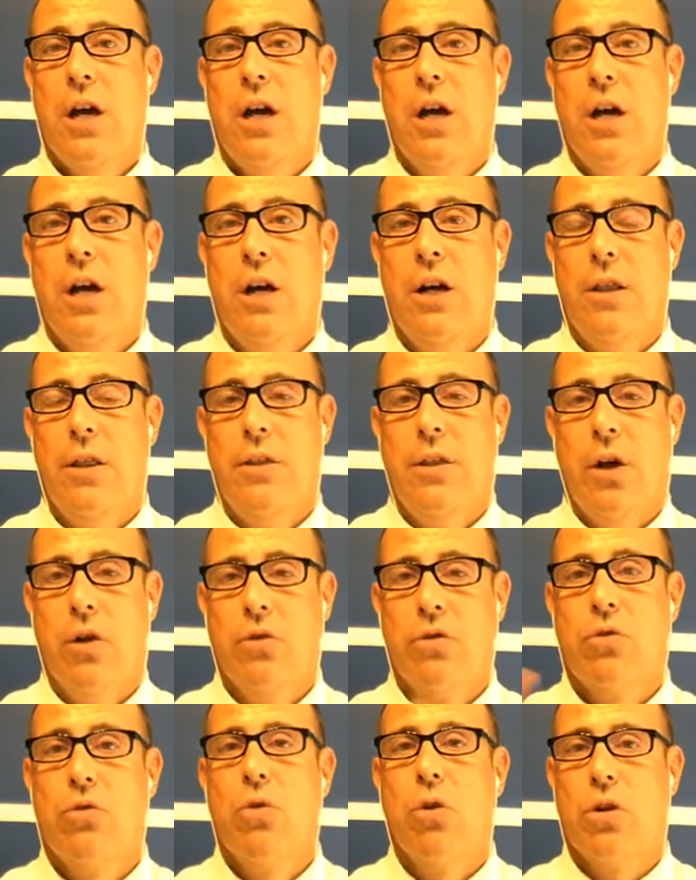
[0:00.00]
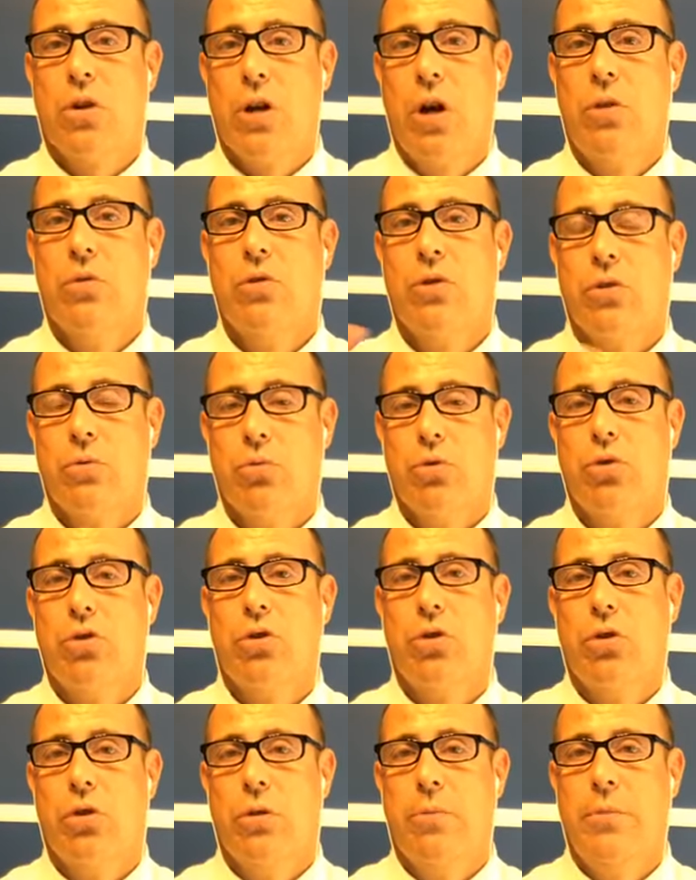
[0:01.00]
Those coaches will
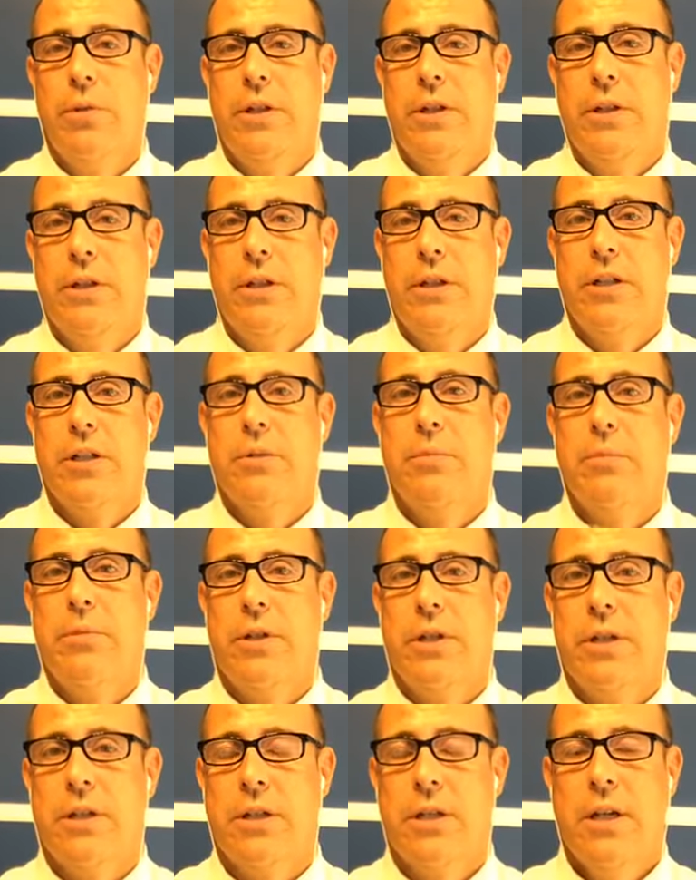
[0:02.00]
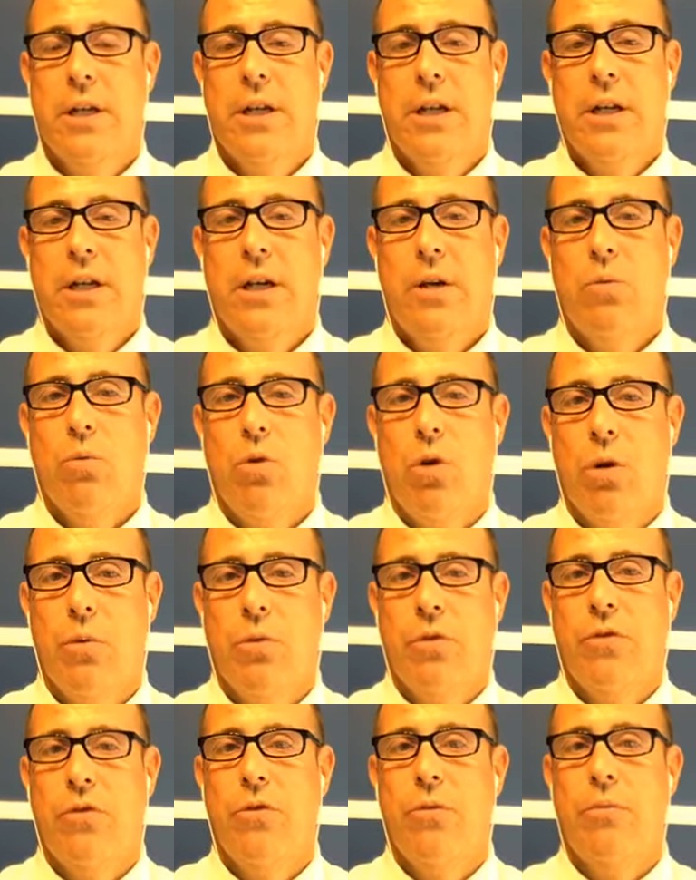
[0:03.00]
surely be dismissed. And
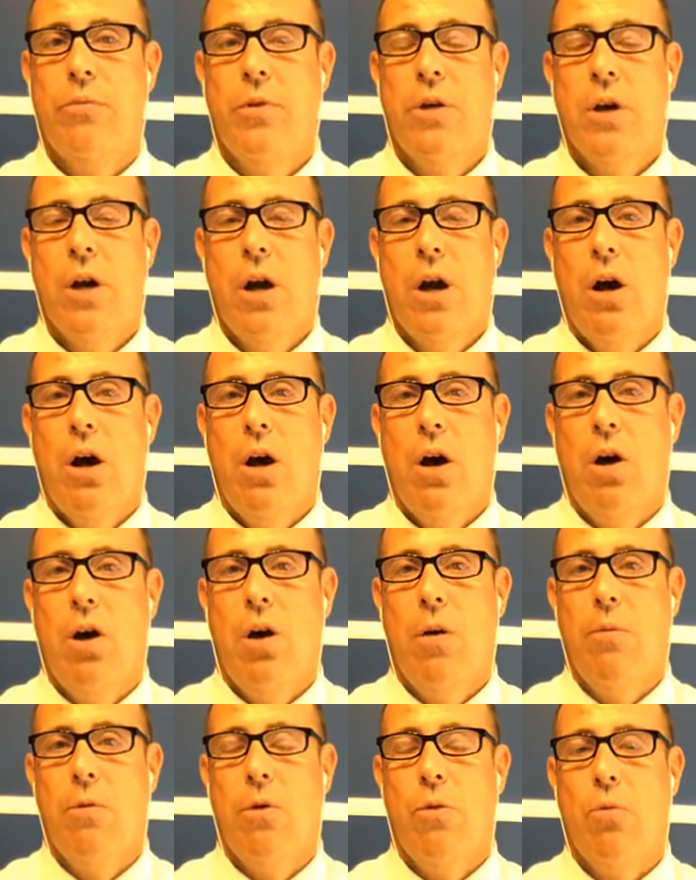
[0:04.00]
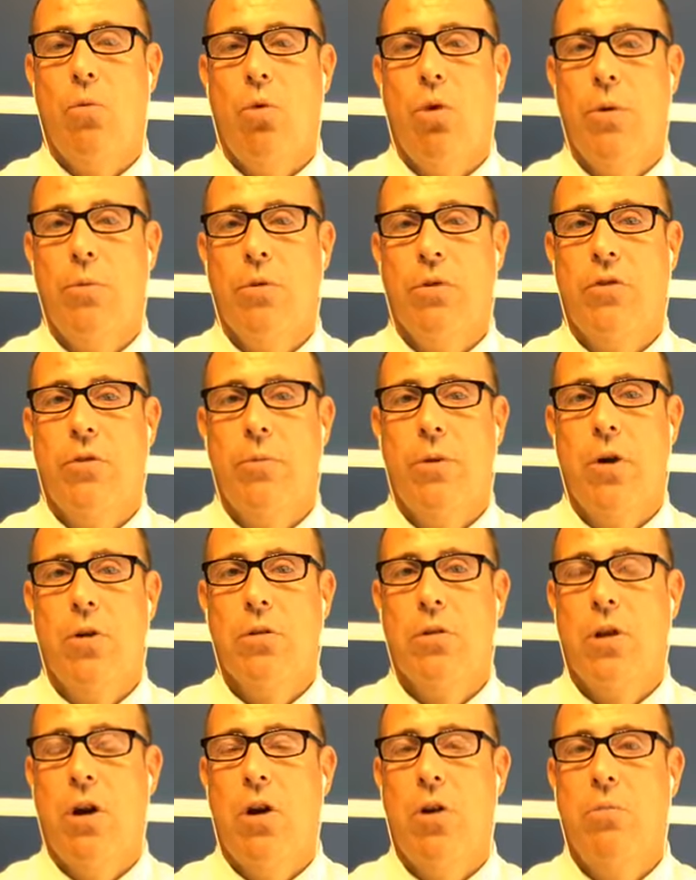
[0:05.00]
one was from Auburn, one was from
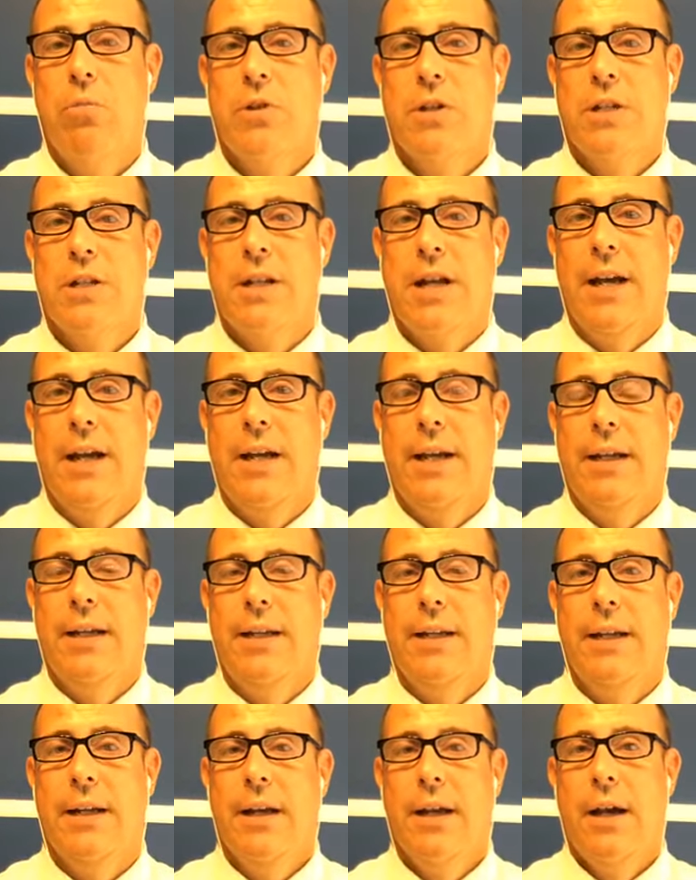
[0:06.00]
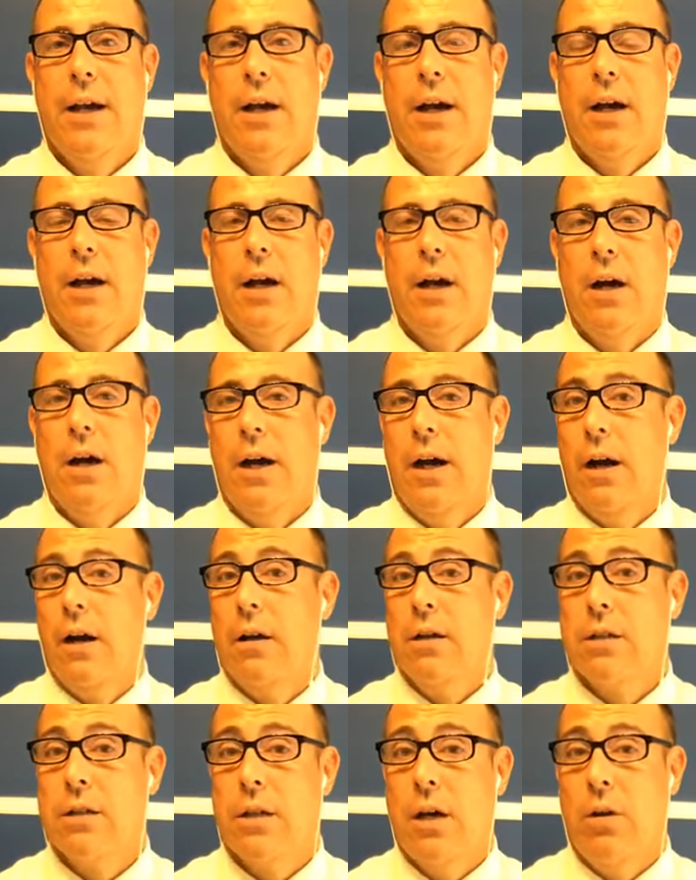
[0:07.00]
Oklahoma State,
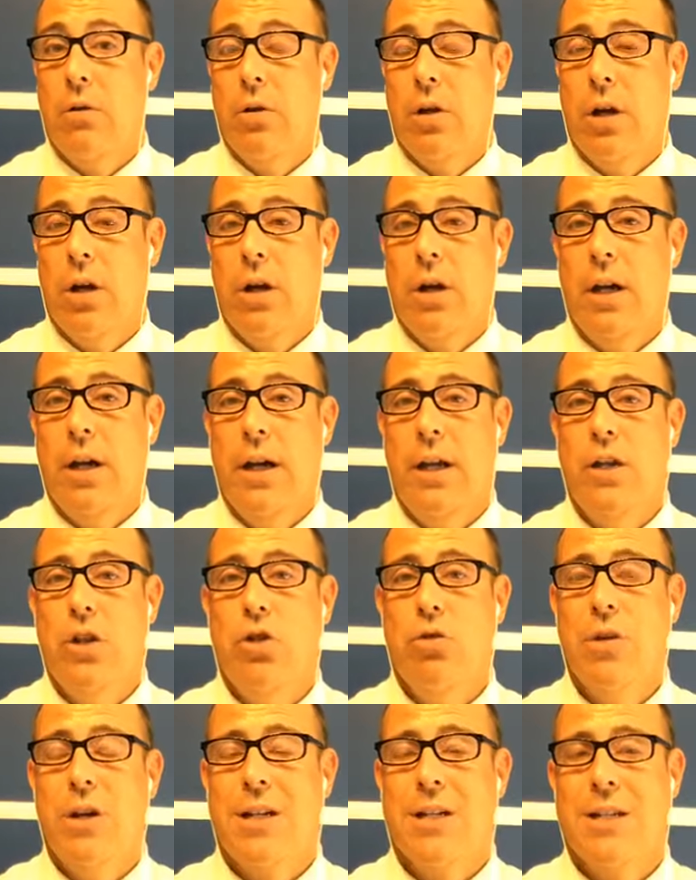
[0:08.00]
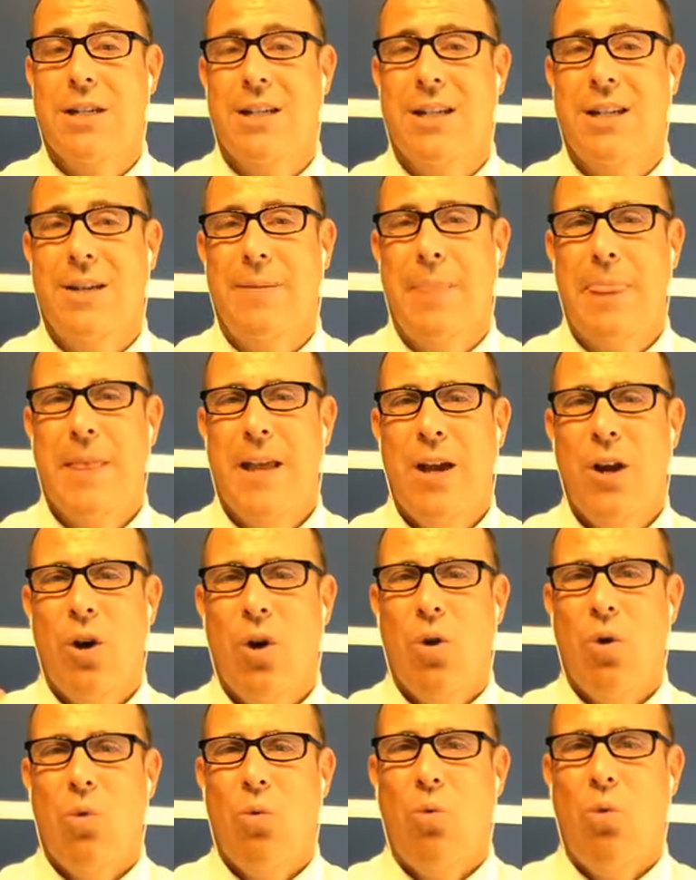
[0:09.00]
Arizona, and USC.
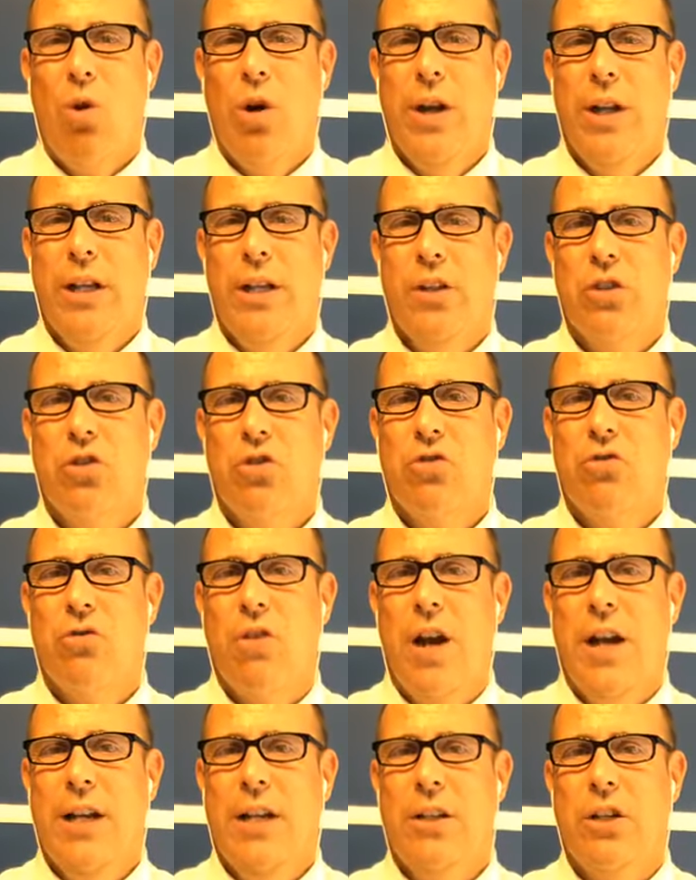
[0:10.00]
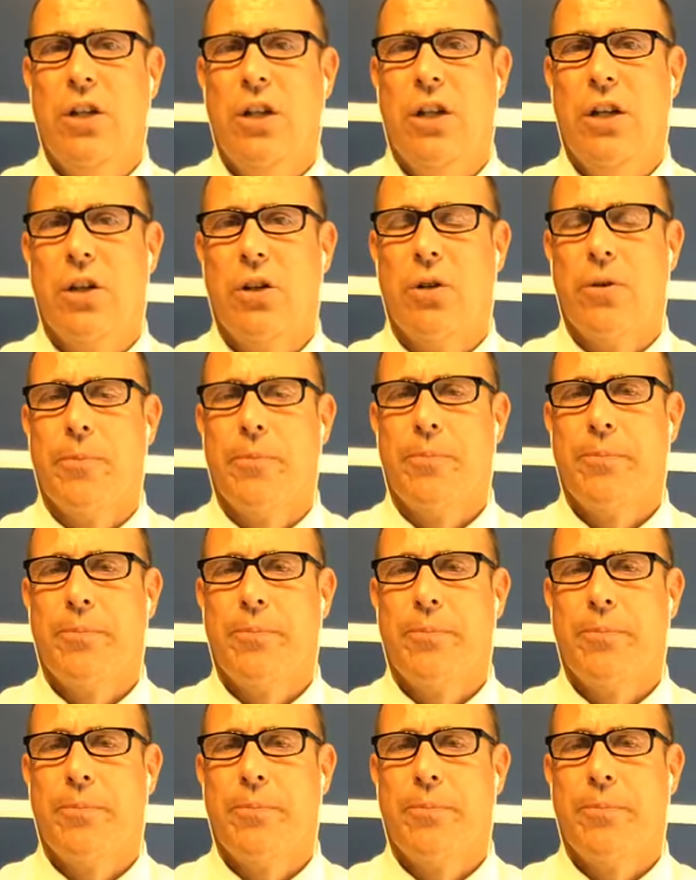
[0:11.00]
What is strange here